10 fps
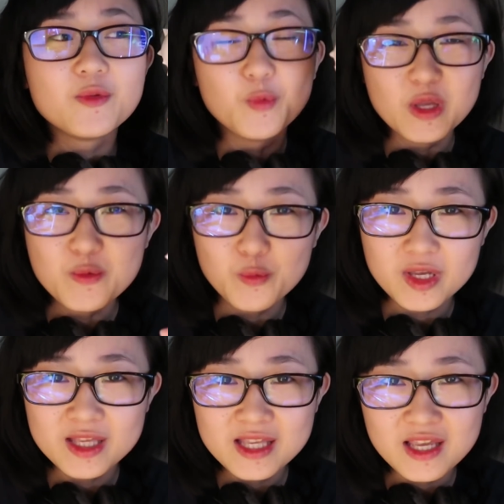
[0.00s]

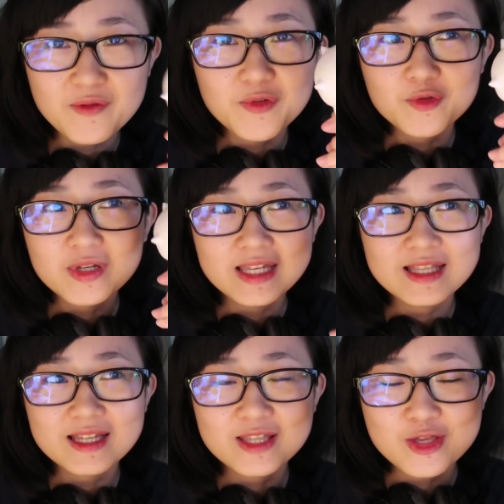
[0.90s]
win-win if you
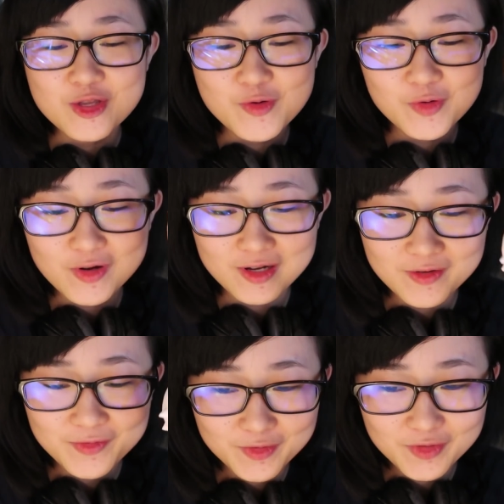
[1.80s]
eat the new
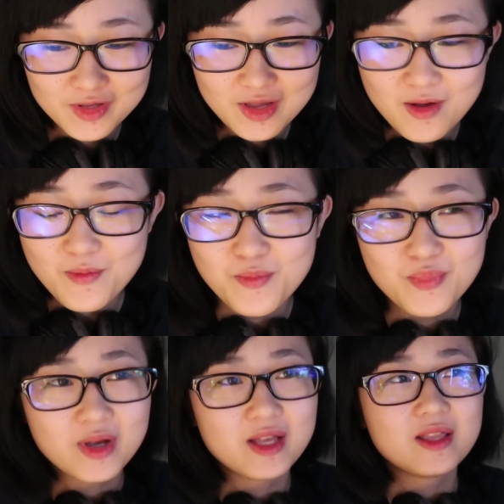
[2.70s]
roka fruit,
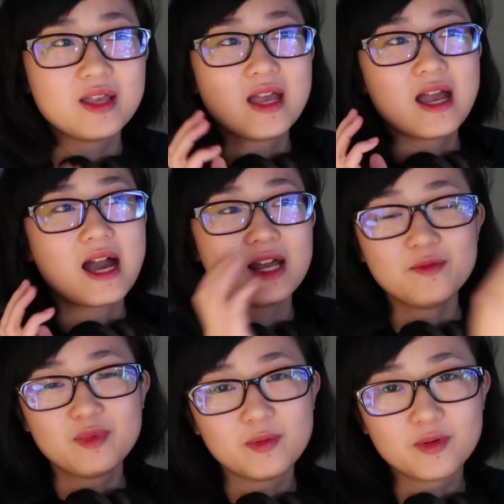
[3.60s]
but
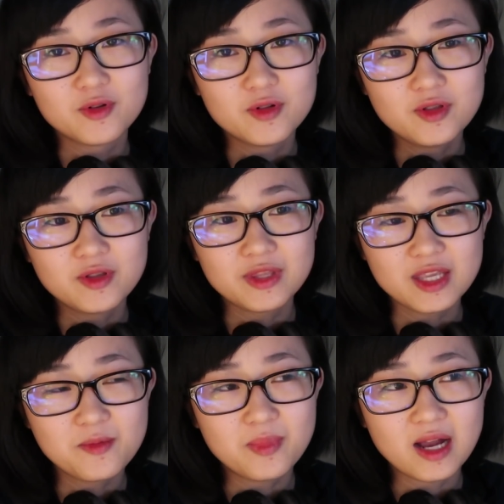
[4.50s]
other people
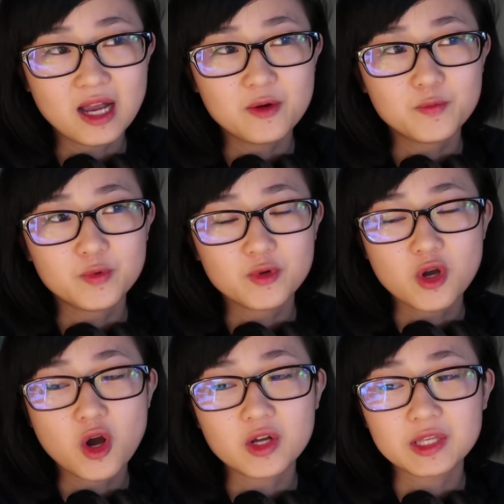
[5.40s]
nearby will
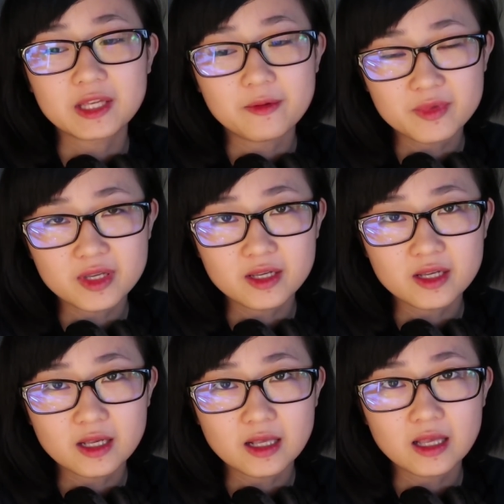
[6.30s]
cause
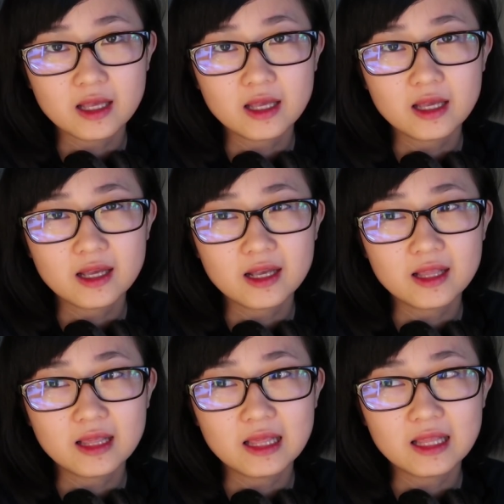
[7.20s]
something.
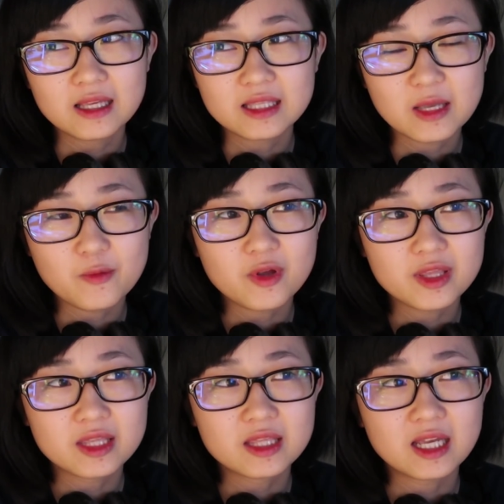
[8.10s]
Like
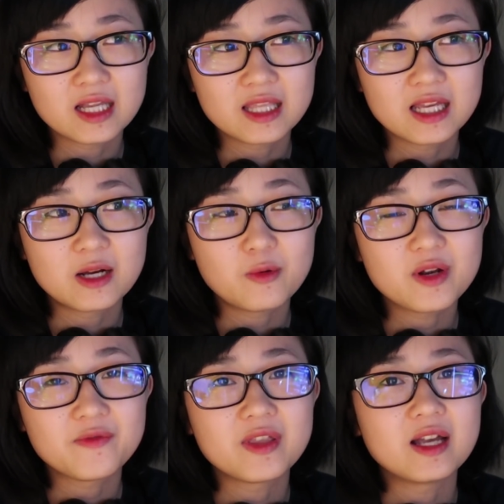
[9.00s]

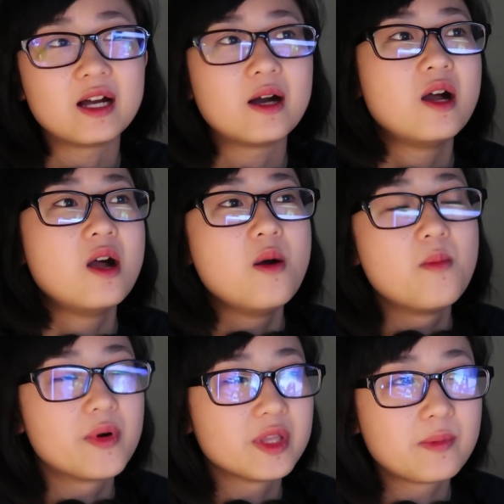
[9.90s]
one of their
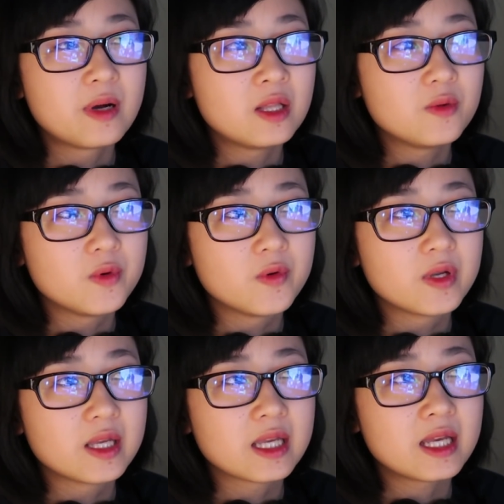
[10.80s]
body part
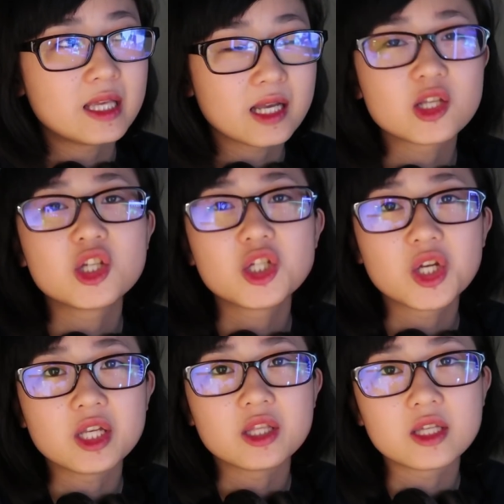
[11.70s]
will get
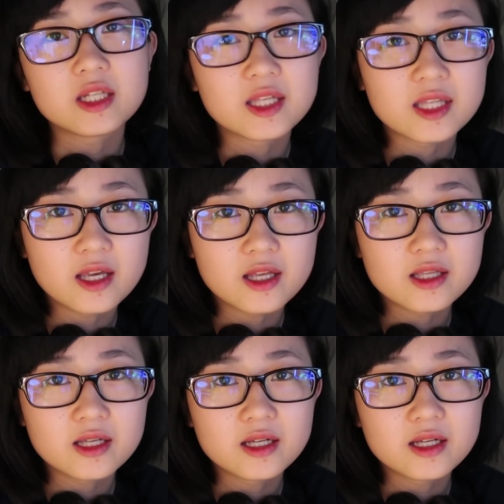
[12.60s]
exchanged instead.